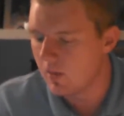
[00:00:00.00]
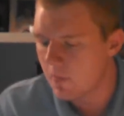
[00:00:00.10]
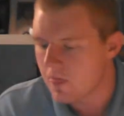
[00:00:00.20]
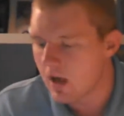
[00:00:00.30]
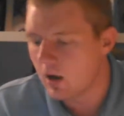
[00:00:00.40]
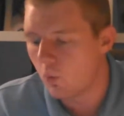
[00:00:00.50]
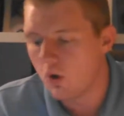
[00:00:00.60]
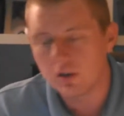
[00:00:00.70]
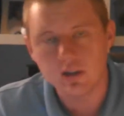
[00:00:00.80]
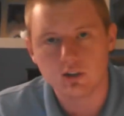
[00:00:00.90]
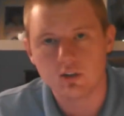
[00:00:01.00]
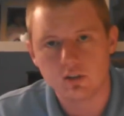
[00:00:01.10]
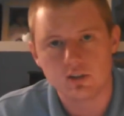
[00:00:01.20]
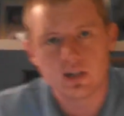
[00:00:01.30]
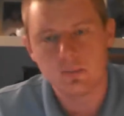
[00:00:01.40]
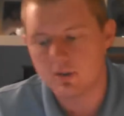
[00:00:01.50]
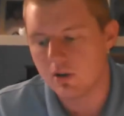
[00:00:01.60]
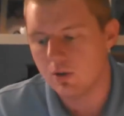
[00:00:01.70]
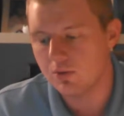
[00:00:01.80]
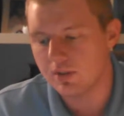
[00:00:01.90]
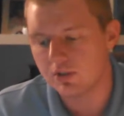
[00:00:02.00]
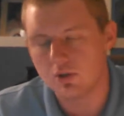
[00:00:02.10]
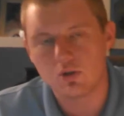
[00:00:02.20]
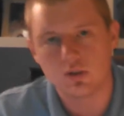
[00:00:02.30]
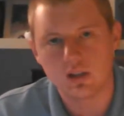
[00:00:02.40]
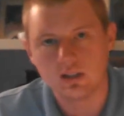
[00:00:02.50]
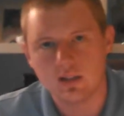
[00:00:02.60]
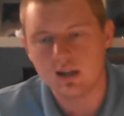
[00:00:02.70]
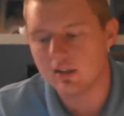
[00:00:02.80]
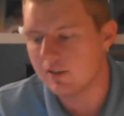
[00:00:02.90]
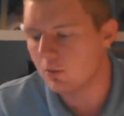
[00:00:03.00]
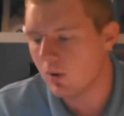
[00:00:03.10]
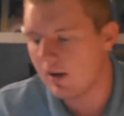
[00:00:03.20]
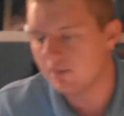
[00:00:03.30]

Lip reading: Walking on their tiptoes is usually a dead giveaway.